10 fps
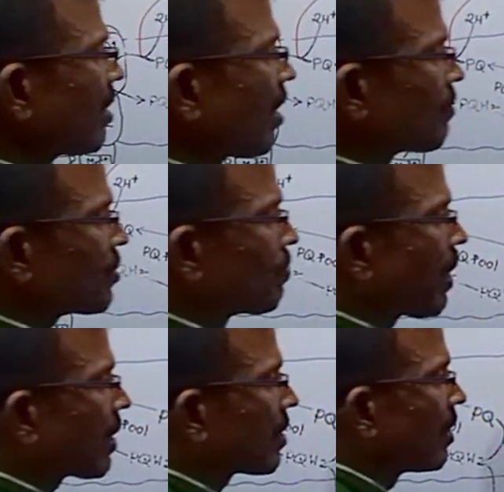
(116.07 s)
comes
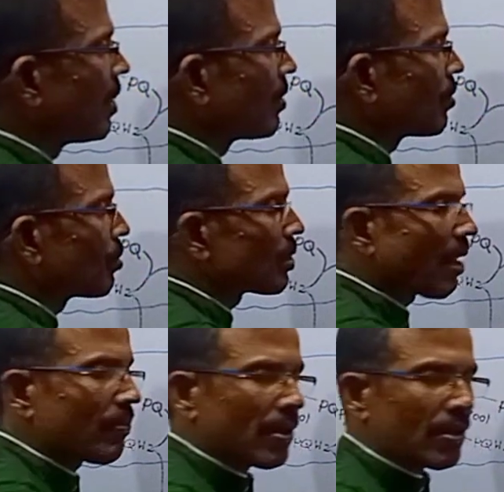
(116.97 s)
back to the
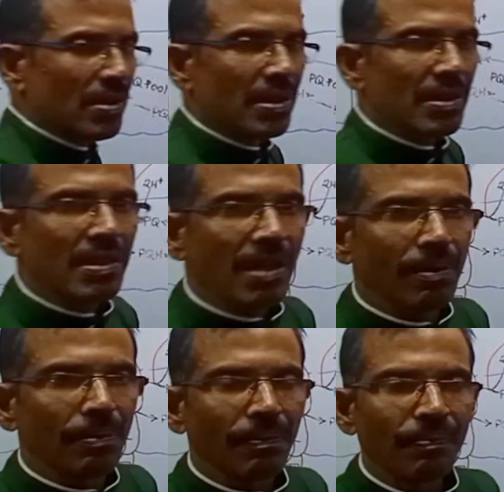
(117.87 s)

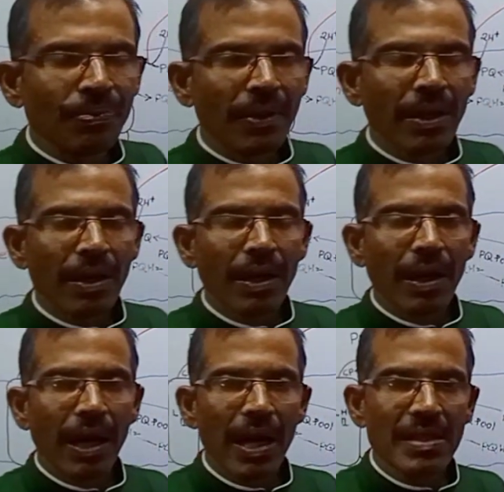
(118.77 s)
photosystem.
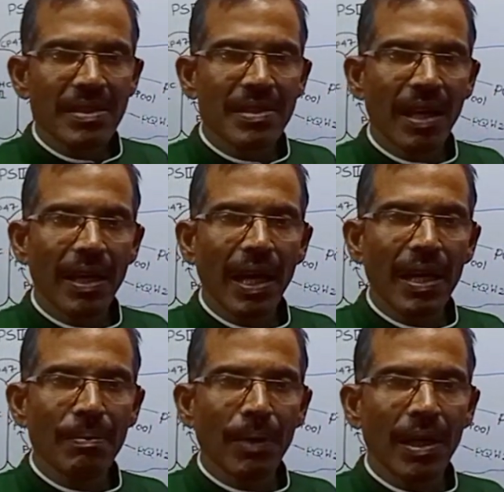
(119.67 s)
Hence, the
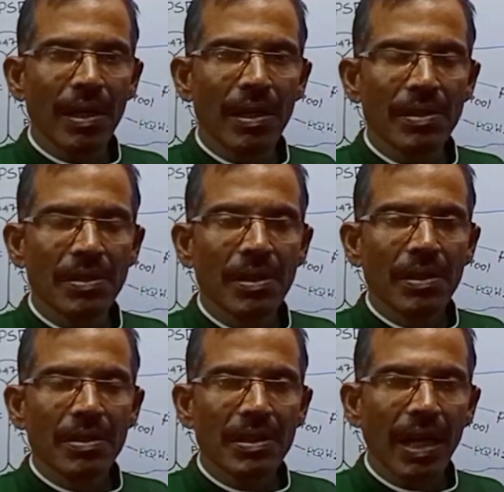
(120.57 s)
name
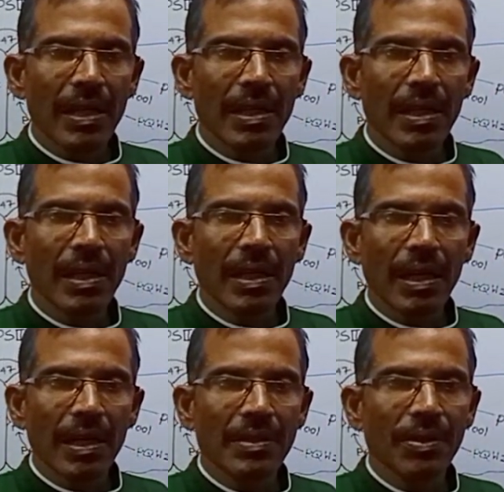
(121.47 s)
is cyclic
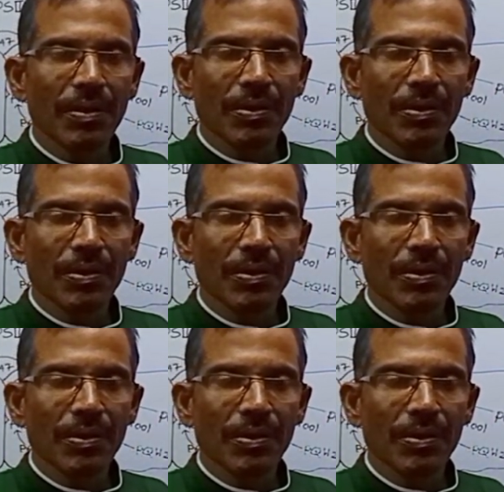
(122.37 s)
electron